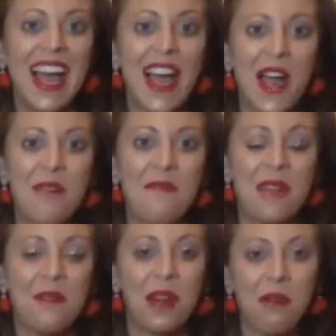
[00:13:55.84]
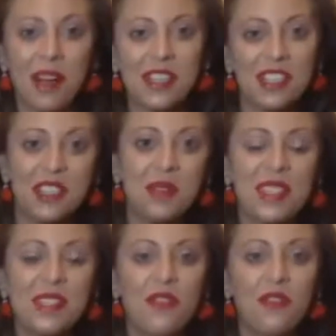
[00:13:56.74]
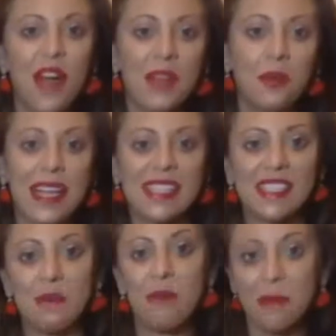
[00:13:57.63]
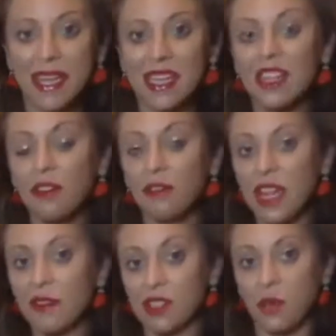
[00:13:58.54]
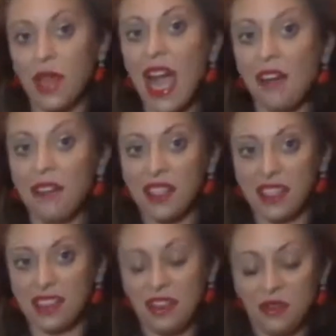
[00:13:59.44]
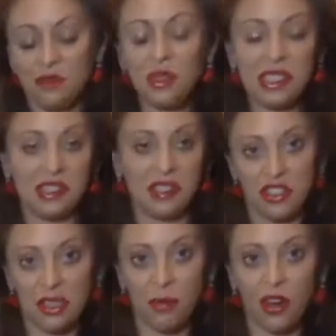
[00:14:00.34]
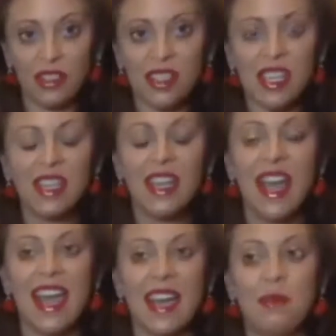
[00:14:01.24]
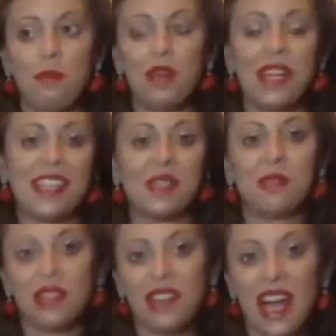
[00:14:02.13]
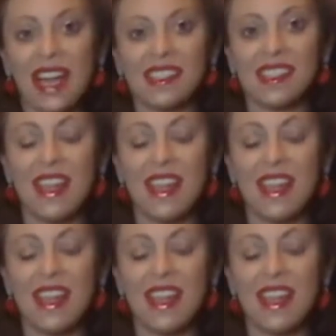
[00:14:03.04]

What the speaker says: And what I wanted to do is find ways to mimic the flavors that we have in these really delicious bars and put it into a glass,